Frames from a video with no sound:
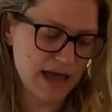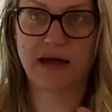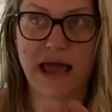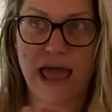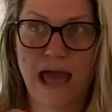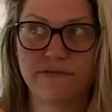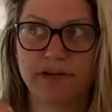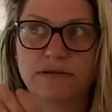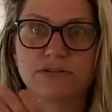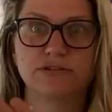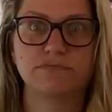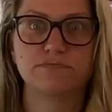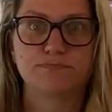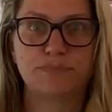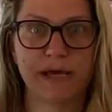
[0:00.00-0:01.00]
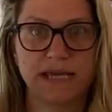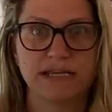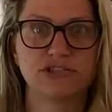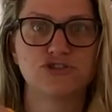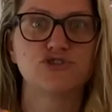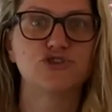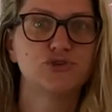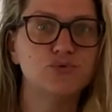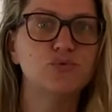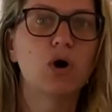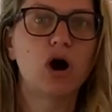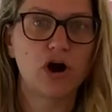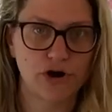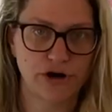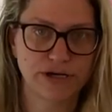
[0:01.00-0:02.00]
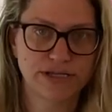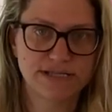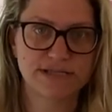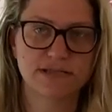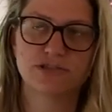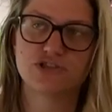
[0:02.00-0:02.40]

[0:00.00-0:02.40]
having picked two arcs.